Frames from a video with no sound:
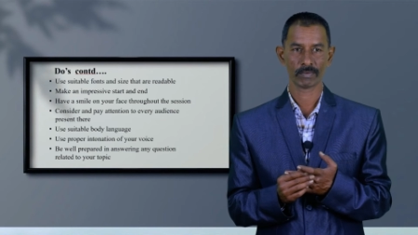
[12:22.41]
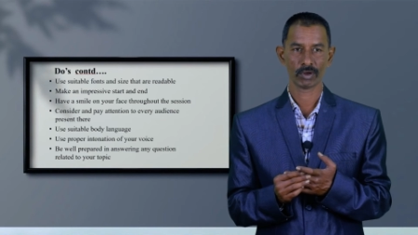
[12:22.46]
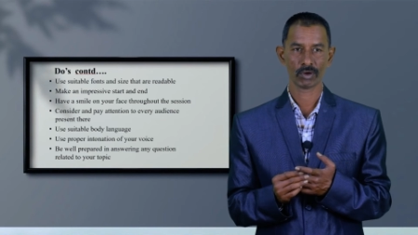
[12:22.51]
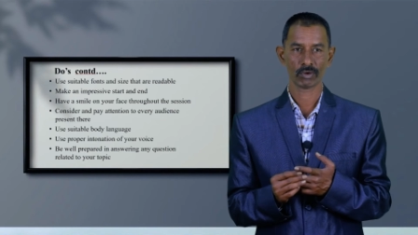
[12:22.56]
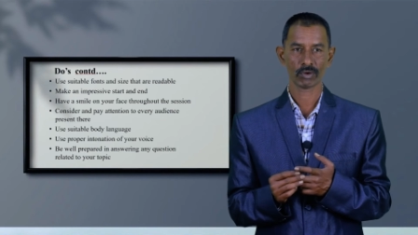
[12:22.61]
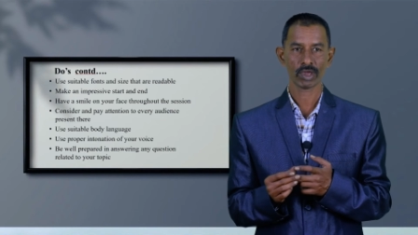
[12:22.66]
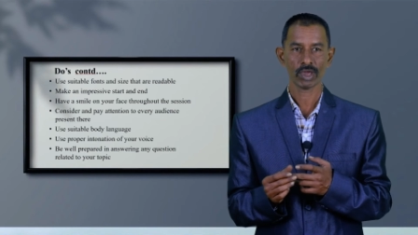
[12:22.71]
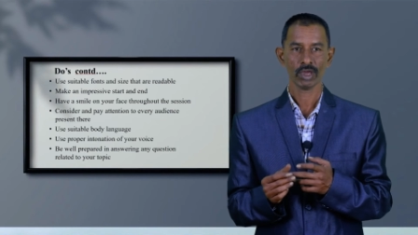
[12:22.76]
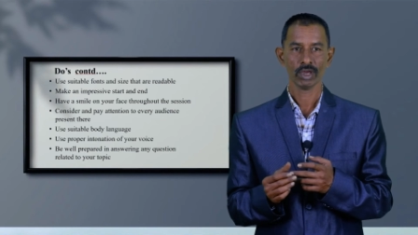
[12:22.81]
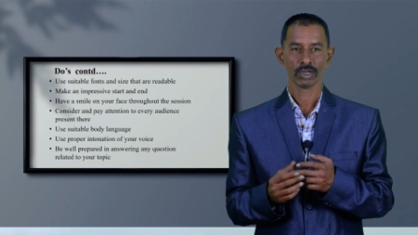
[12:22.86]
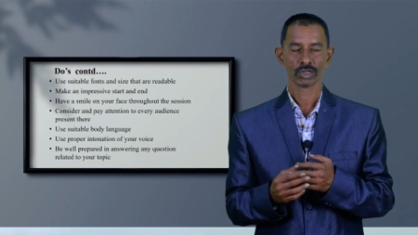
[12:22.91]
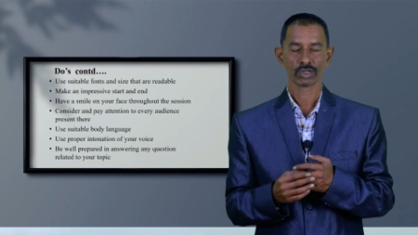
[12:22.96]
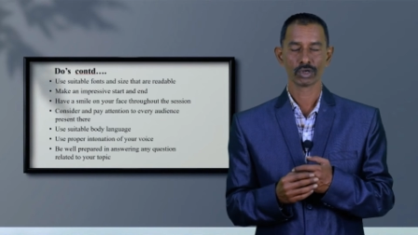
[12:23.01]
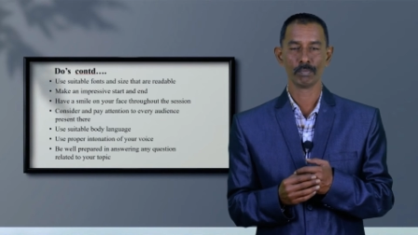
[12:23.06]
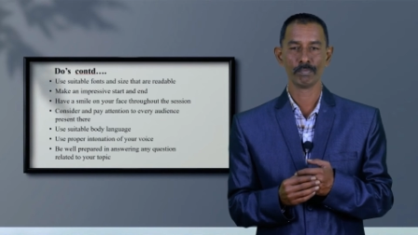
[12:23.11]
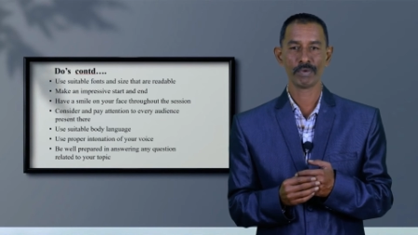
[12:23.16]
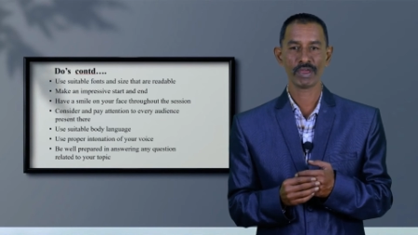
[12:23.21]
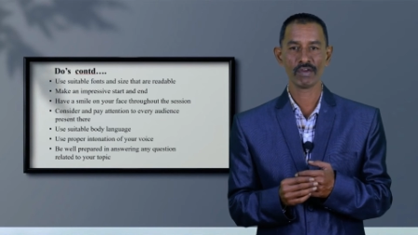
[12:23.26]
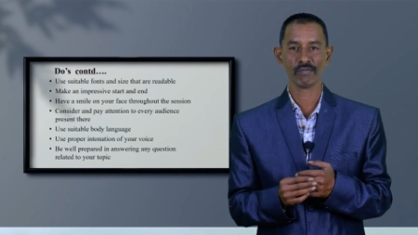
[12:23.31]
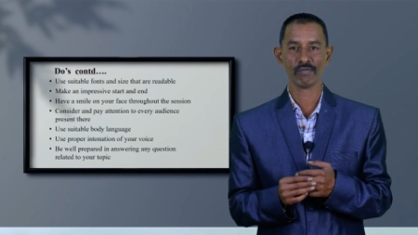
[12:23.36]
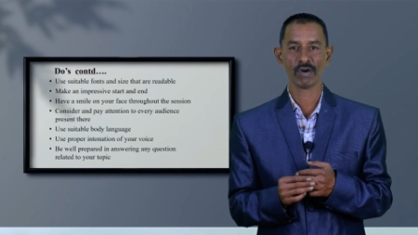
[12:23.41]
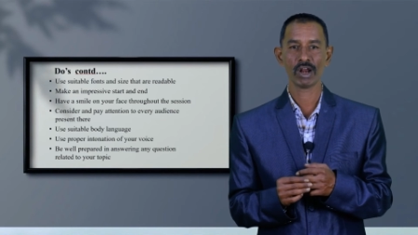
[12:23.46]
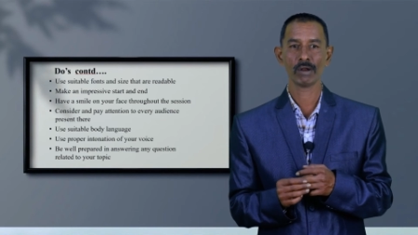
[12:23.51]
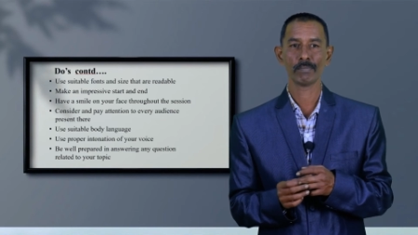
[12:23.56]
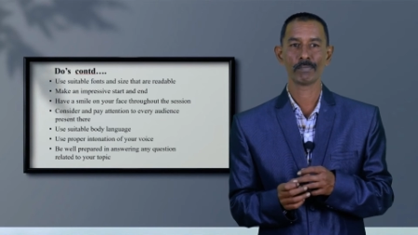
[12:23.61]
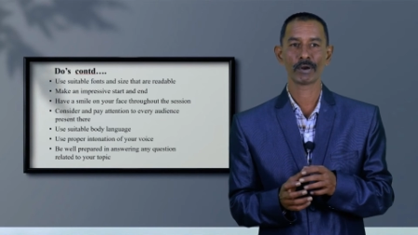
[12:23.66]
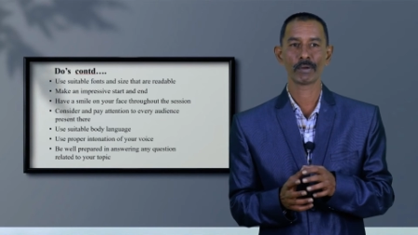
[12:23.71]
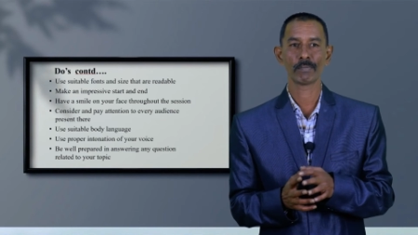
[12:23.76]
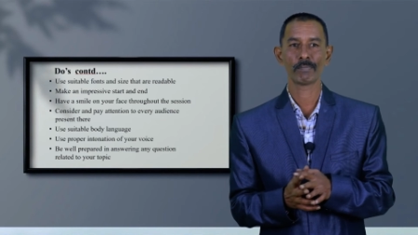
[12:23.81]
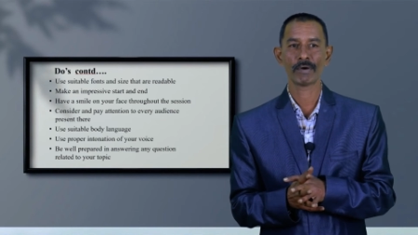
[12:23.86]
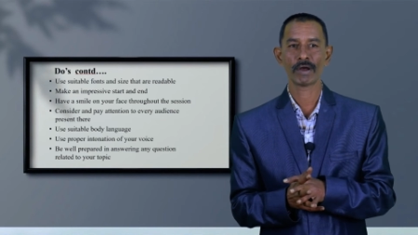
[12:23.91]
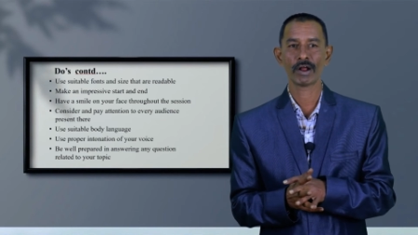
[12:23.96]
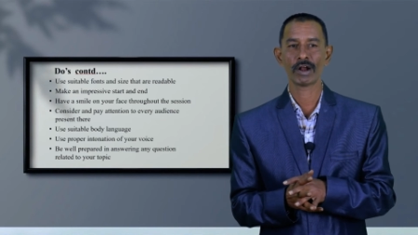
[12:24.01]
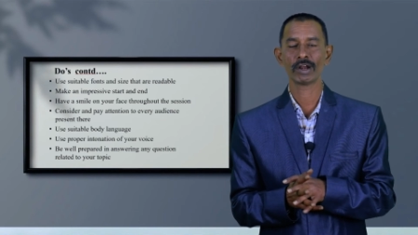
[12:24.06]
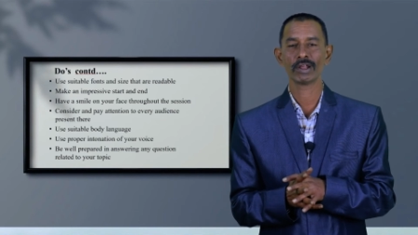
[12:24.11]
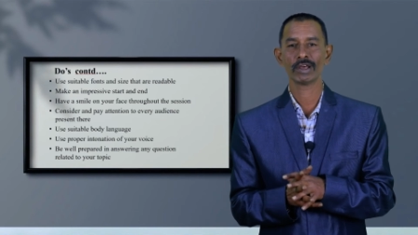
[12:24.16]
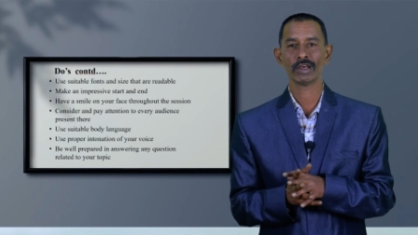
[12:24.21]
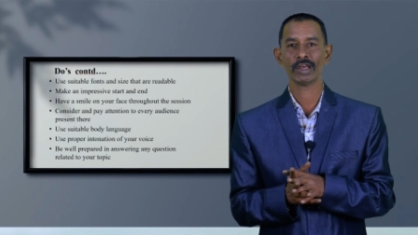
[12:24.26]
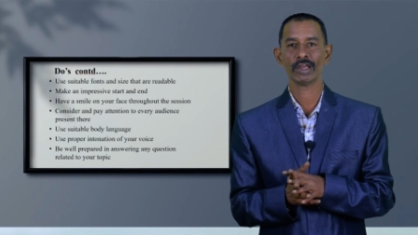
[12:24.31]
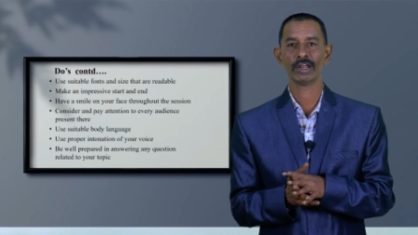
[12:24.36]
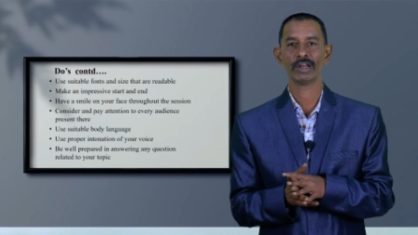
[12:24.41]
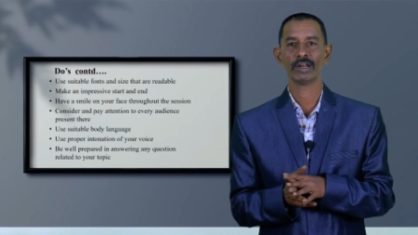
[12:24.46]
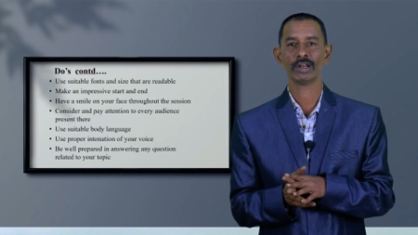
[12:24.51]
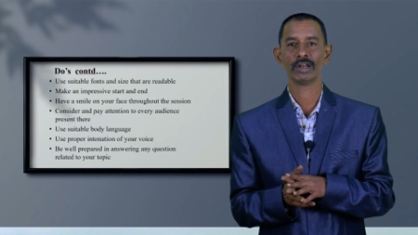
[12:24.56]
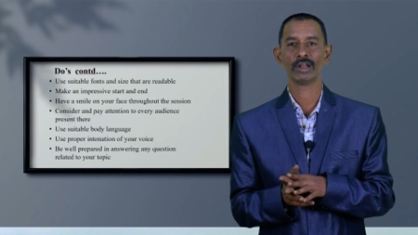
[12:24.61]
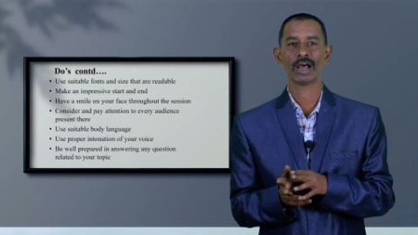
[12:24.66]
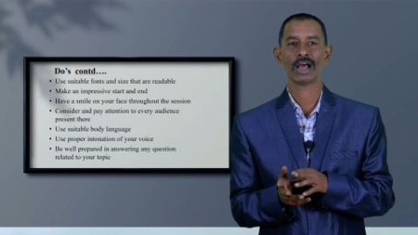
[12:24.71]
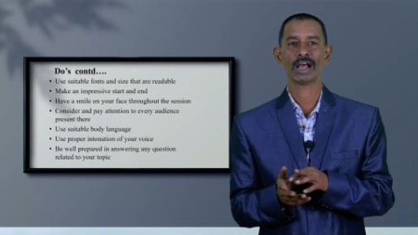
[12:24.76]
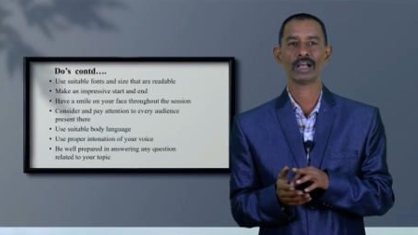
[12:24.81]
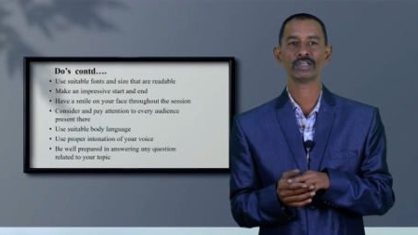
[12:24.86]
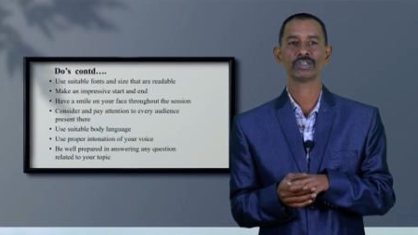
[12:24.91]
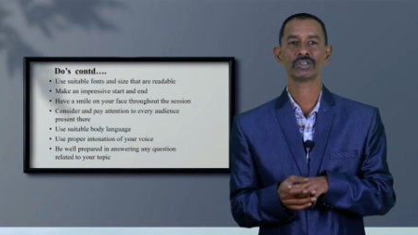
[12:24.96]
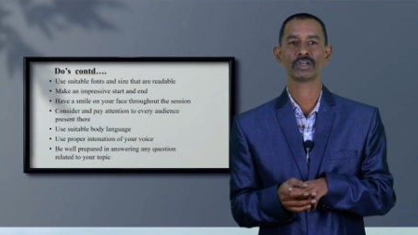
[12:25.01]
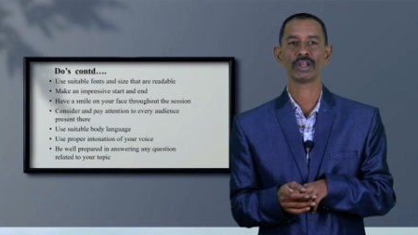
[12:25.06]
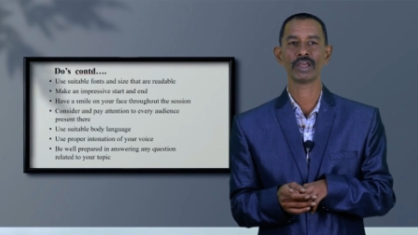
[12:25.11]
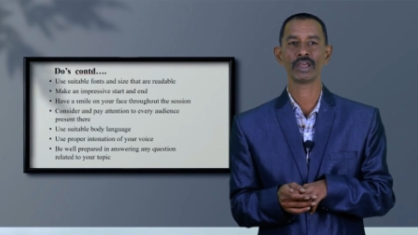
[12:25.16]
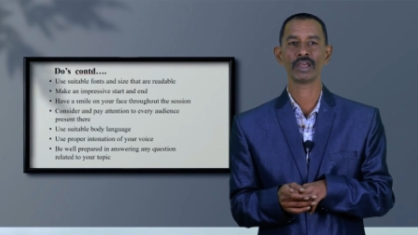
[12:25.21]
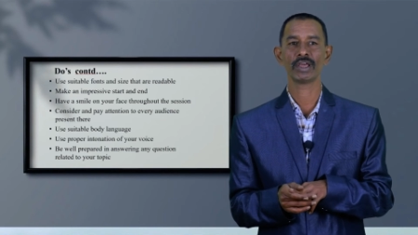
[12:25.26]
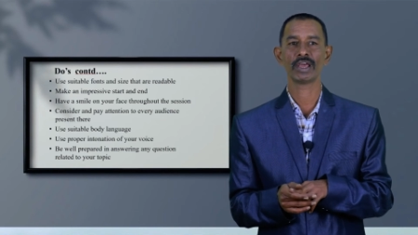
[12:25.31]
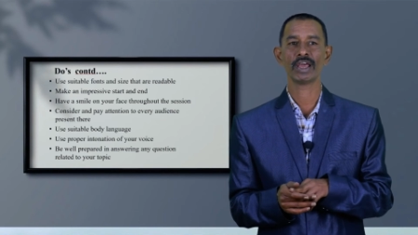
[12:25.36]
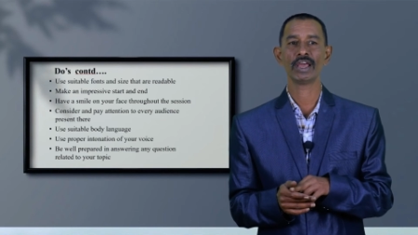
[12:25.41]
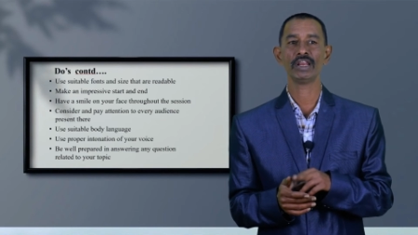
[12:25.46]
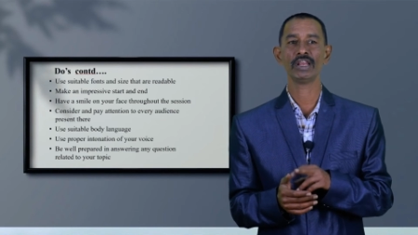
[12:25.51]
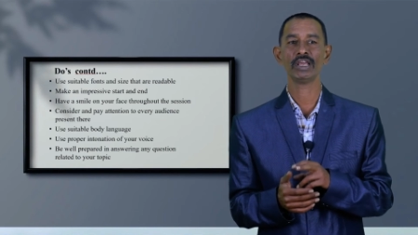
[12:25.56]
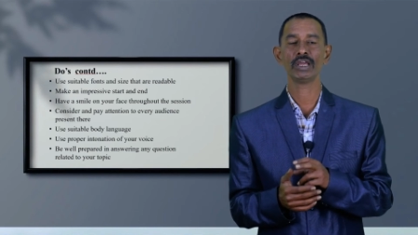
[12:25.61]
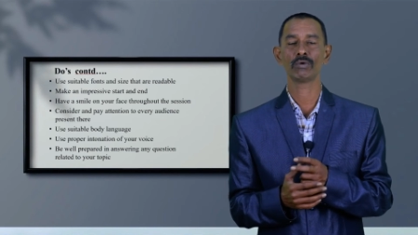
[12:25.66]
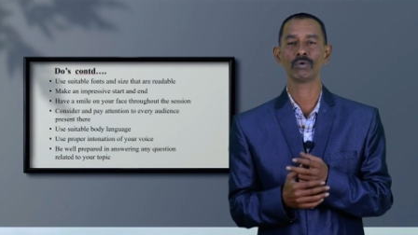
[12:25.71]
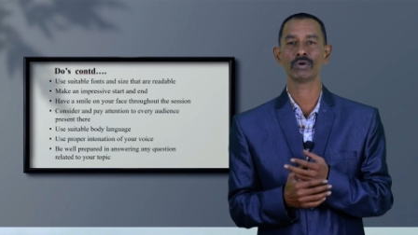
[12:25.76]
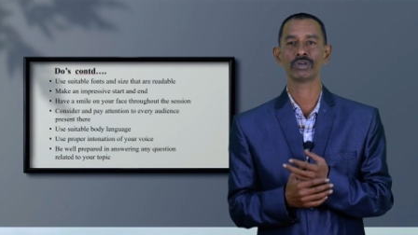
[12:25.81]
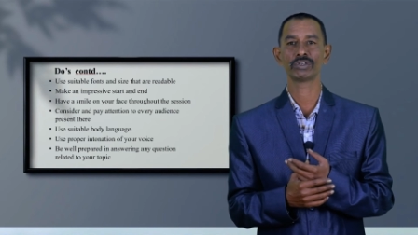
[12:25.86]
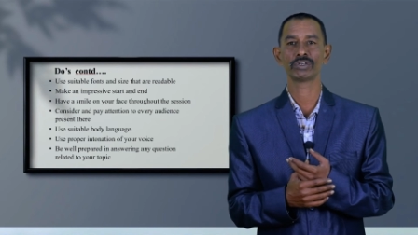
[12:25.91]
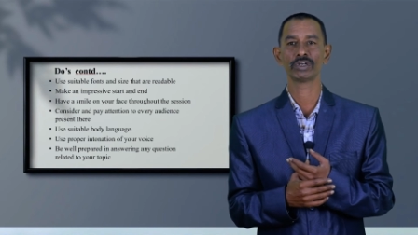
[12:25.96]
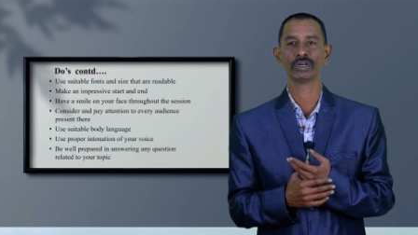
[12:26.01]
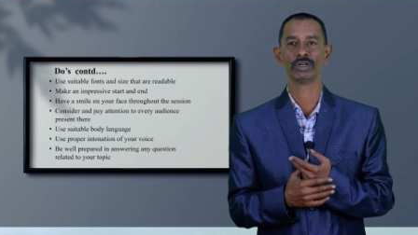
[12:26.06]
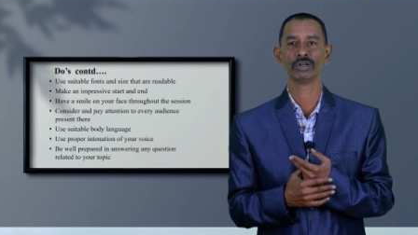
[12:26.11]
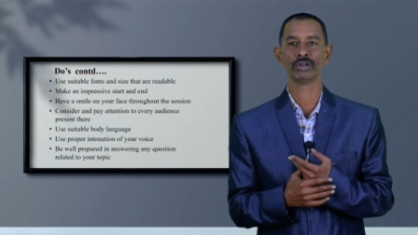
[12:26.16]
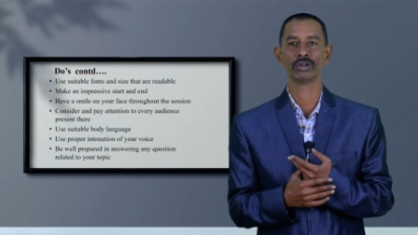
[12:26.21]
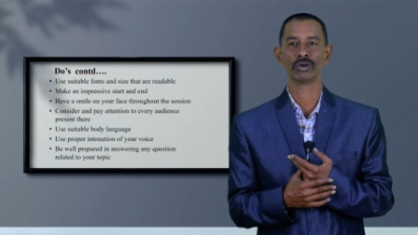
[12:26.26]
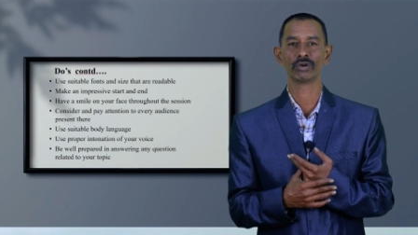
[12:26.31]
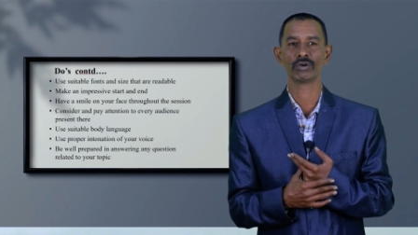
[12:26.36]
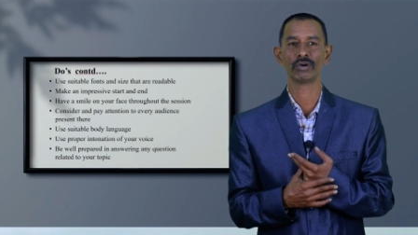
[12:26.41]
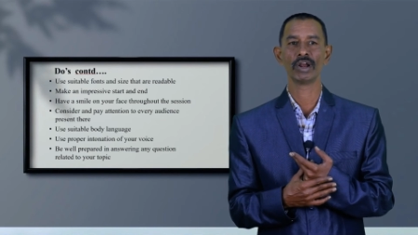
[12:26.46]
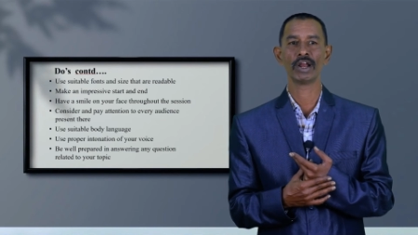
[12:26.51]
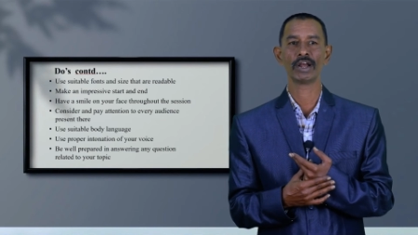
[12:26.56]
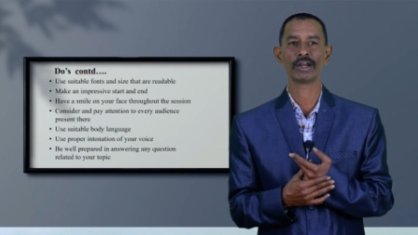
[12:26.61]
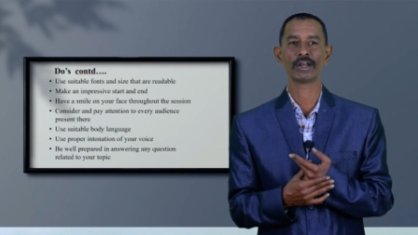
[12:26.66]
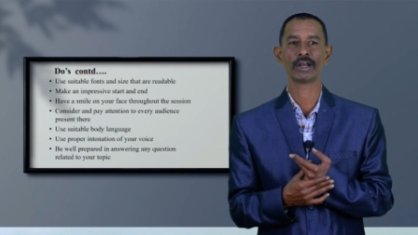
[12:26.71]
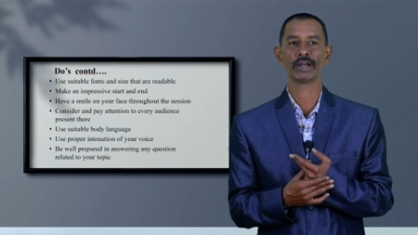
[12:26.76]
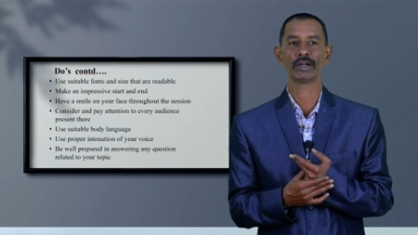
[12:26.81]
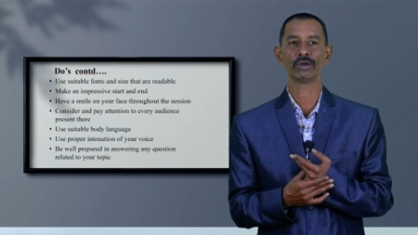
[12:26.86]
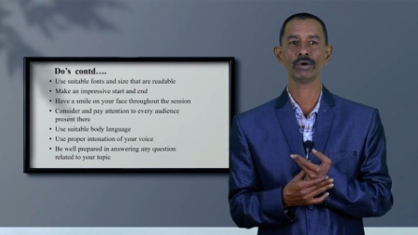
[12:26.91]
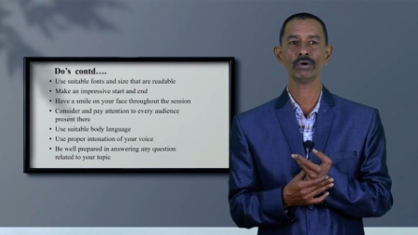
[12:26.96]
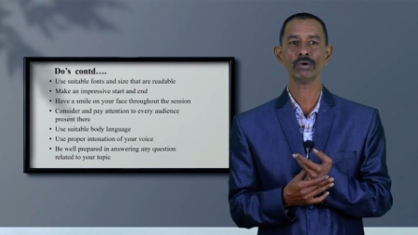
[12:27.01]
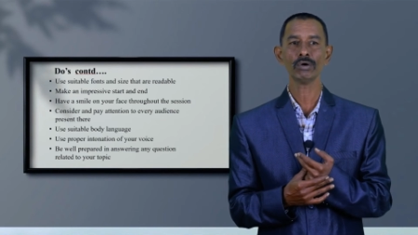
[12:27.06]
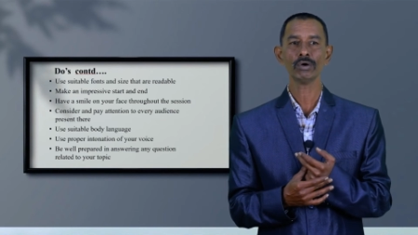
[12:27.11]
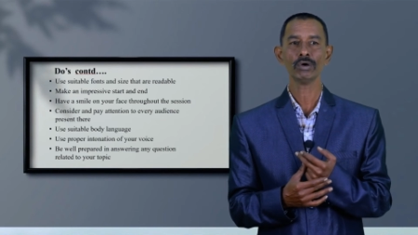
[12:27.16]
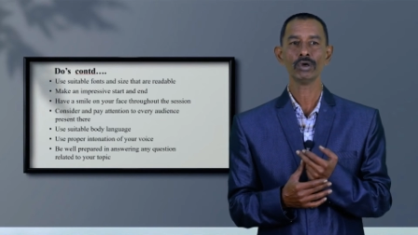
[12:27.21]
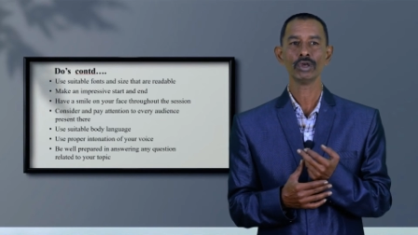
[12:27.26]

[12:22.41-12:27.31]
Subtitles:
Okay, so be well prepared in answering any question related to